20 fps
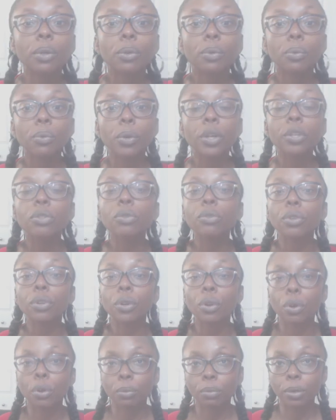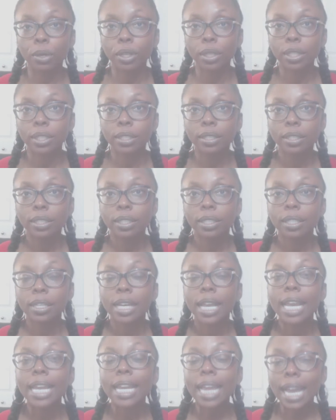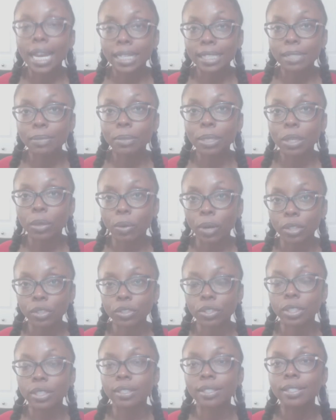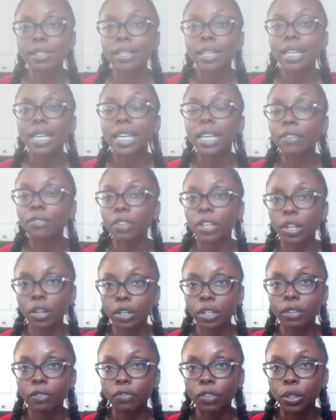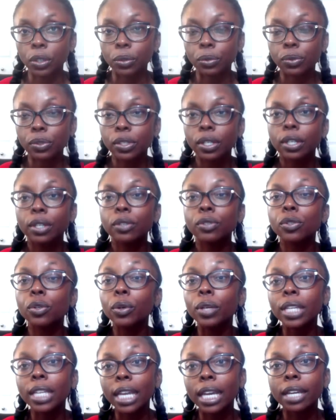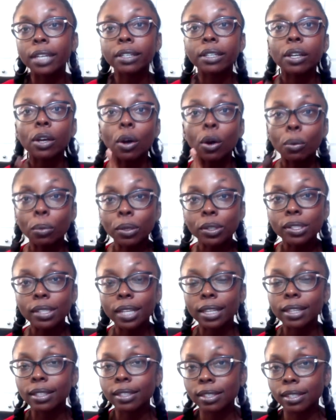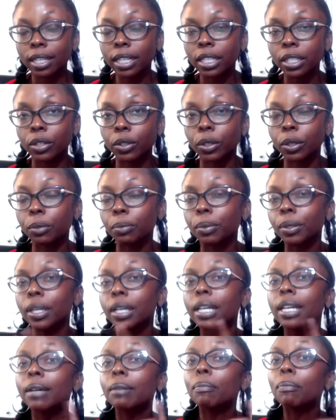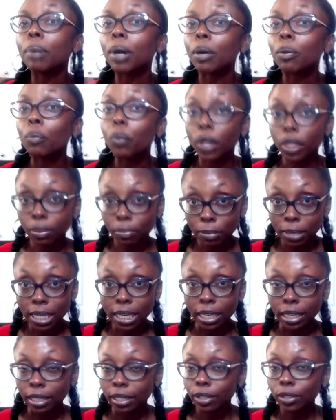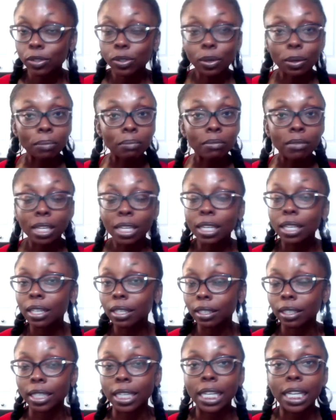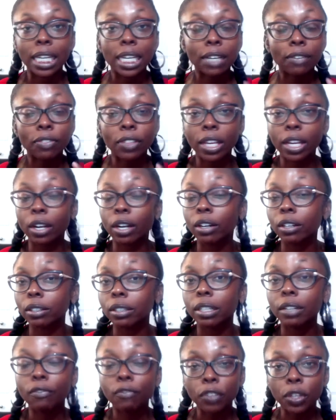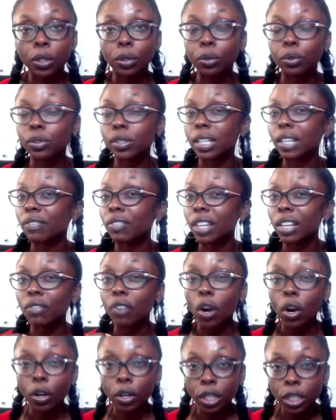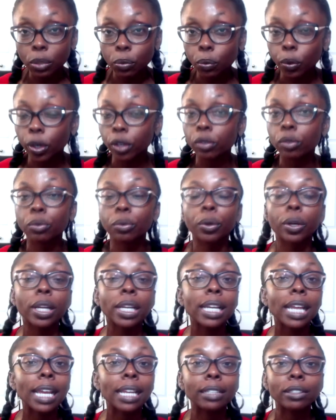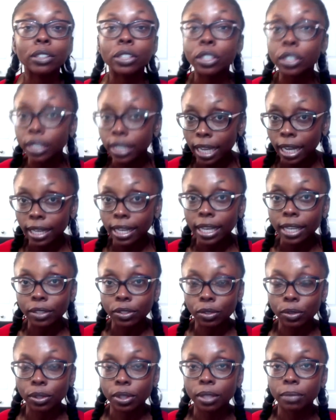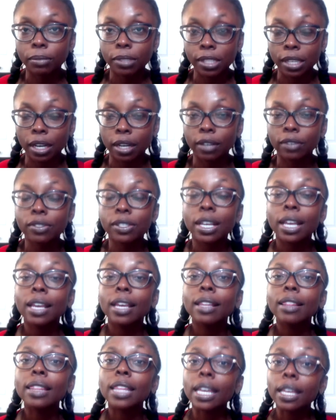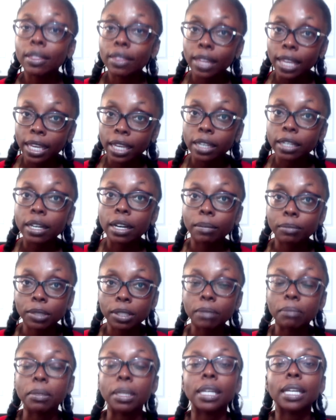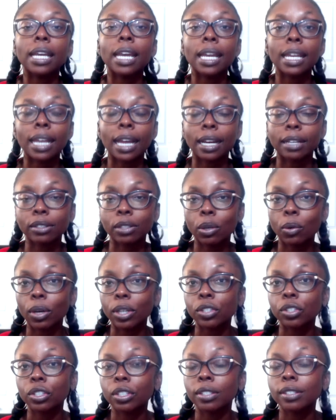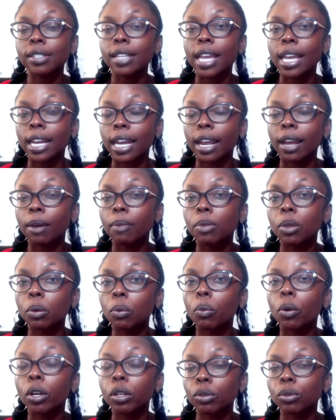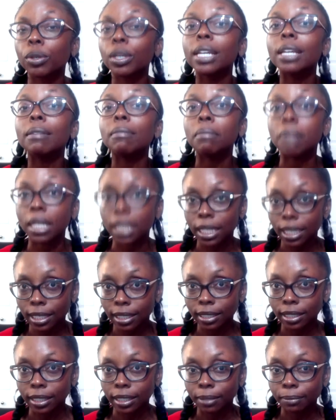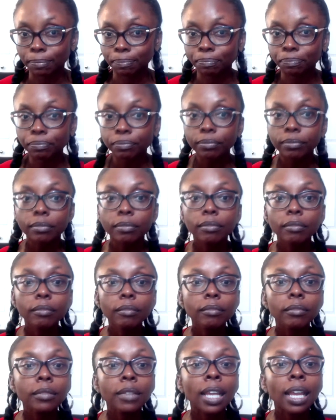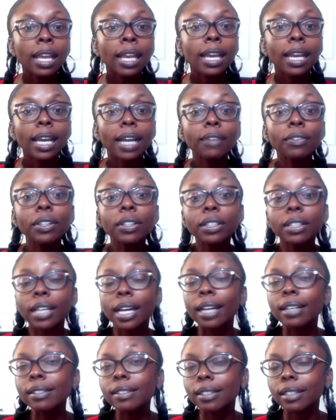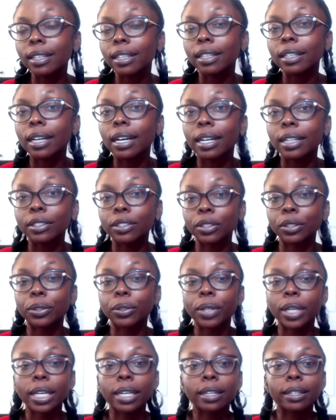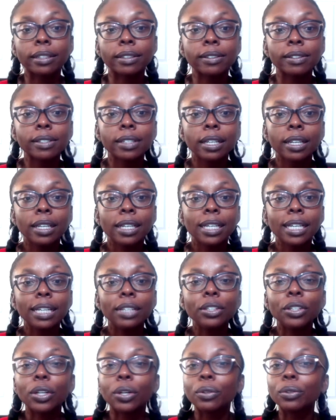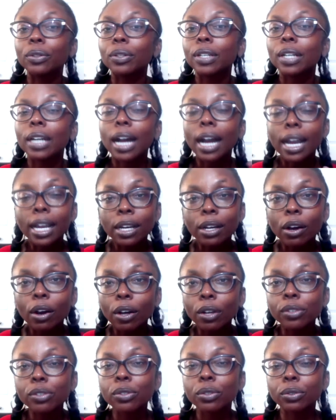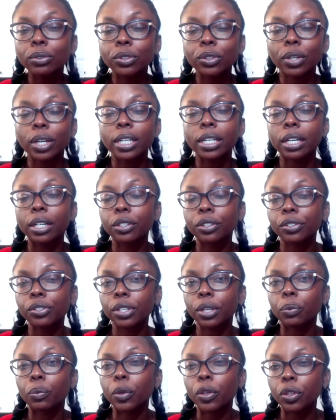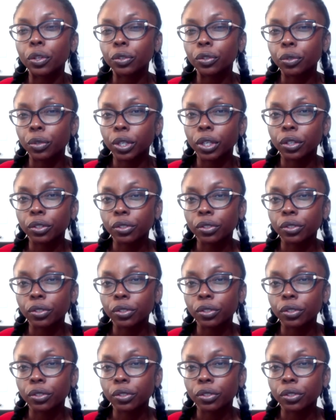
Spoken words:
work through their homework and ask me questions if they are confused. So again, almost like the study group, but with me. So immediately, if they are confused, if they've already worked through it and could not answer it themselves, then they come to me and ask questions, and I help them work through it immediately. And then the last thing I do is, I also try to understand what their triggers